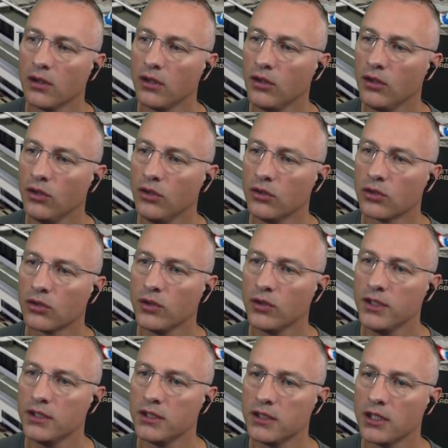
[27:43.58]
You're
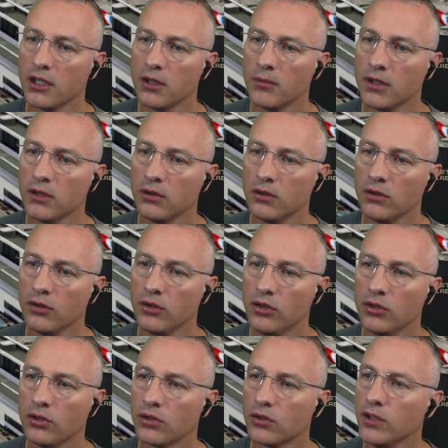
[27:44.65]
going to terminal,
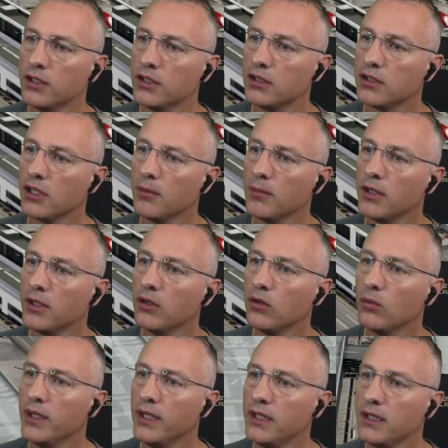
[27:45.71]
you're going to terminal.
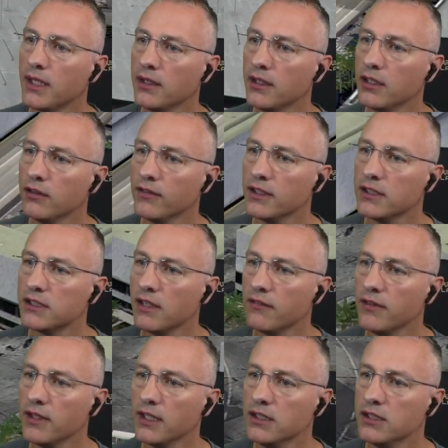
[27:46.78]
We need to get rid of this
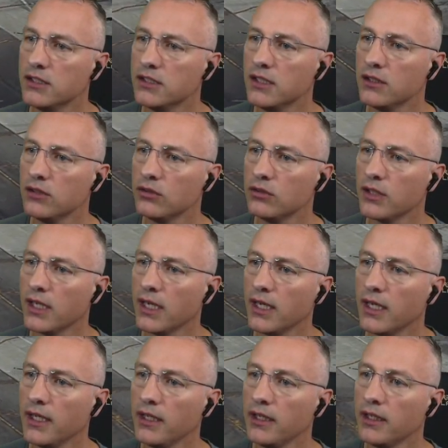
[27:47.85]
790
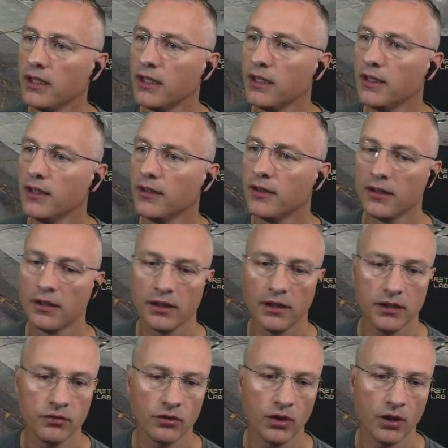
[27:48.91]
guy.
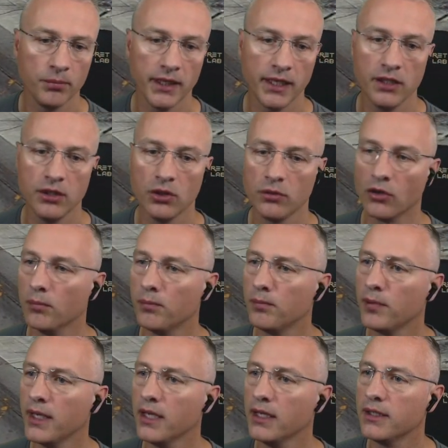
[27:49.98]
Have we got a plane? No, we've got
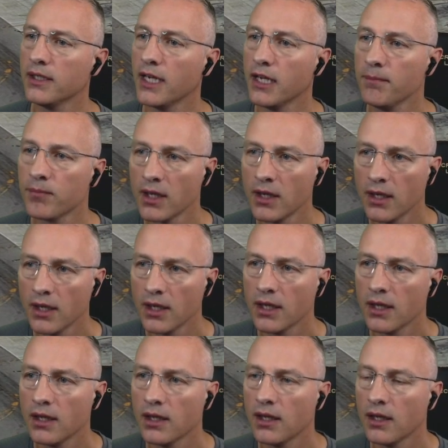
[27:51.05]
plenty of time.
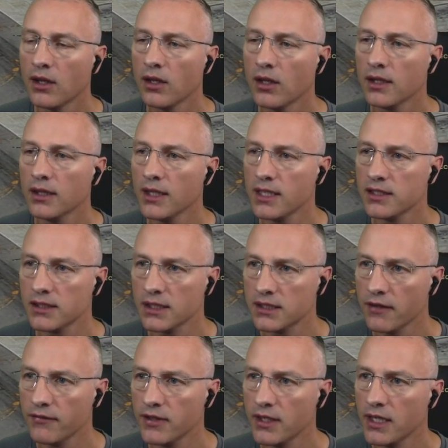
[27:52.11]
Leslie
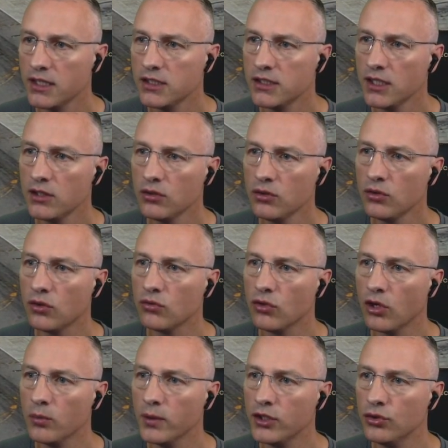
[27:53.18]
790,
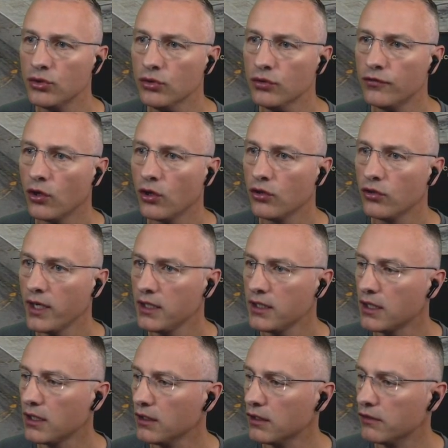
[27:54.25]
runway 24
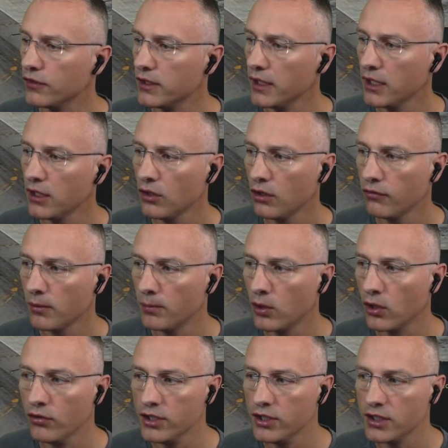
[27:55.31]
right, cleared for takeoff.
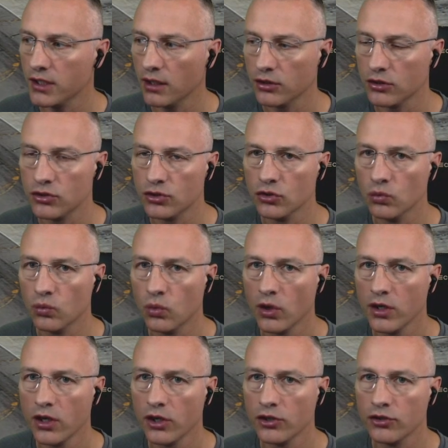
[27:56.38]
Upon reaching altitude
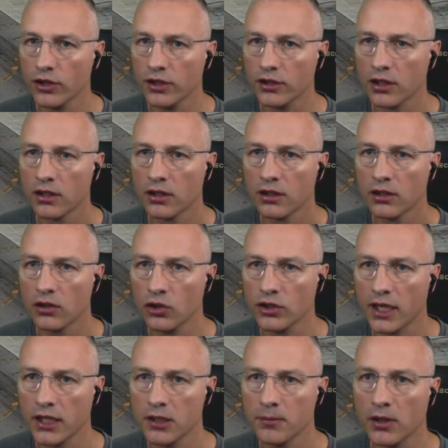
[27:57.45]
100,
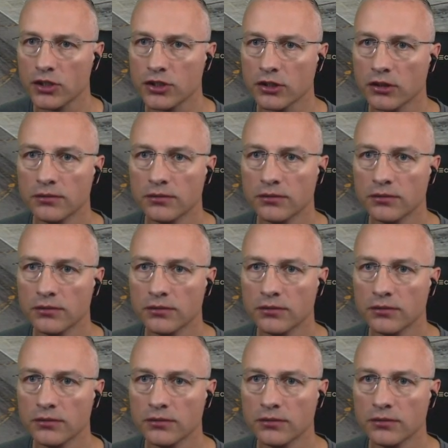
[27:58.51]
contact departure.